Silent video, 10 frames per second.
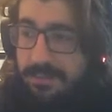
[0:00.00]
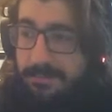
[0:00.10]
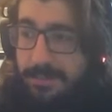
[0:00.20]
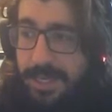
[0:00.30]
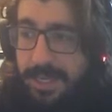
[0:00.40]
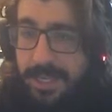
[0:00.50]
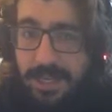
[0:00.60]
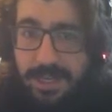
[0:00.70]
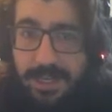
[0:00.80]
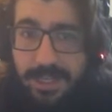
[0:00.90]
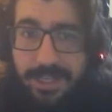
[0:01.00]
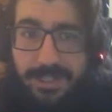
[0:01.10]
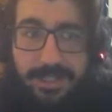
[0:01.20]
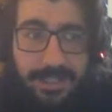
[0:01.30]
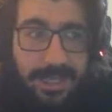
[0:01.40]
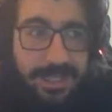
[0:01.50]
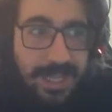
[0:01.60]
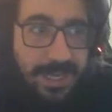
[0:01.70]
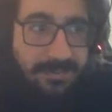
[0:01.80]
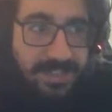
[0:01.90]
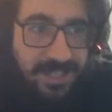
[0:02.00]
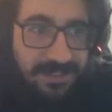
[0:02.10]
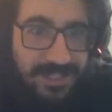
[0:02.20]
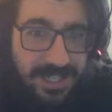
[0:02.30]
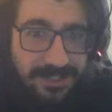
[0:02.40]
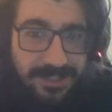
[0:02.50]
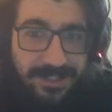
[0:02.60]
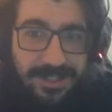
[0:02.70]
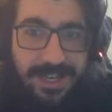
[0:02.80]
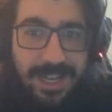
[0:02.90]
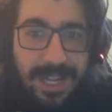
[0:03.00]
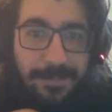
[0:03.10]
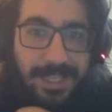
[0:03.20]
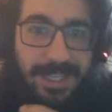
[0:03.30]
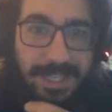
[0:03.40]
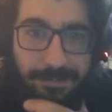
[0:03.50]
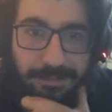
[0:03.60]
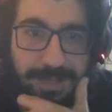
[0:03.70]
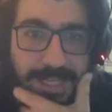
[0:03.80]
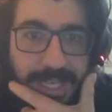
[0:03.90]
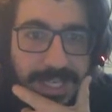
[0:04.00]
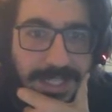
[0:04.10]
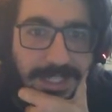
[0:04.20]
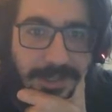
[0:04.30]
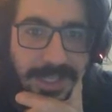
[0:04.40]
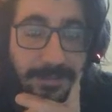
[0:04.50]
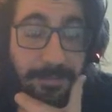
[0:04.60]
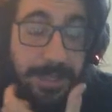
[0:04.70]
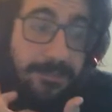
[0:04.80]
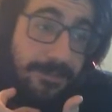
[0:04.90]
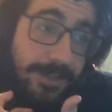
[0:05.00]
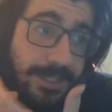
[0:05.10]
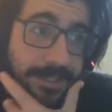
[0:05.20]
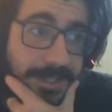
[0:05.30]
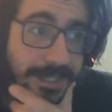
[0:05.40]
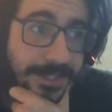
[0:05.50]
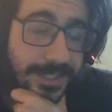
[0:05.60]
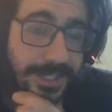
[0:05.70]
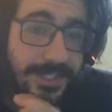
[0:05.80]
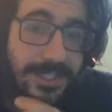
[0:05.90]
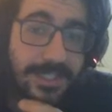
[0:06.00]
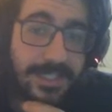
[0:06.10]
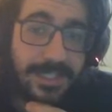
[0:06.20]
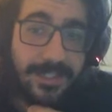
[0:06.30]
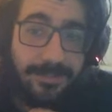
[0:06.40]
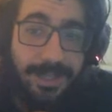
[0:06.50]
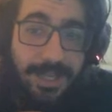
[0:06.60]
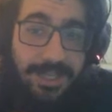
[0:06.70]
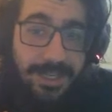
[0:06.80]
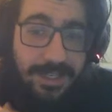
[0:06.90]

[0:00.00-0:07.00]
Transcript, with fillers: But it is at the end of its life cycle and i hopped in like pretty late into it i've been playing for a year now so you know i'm not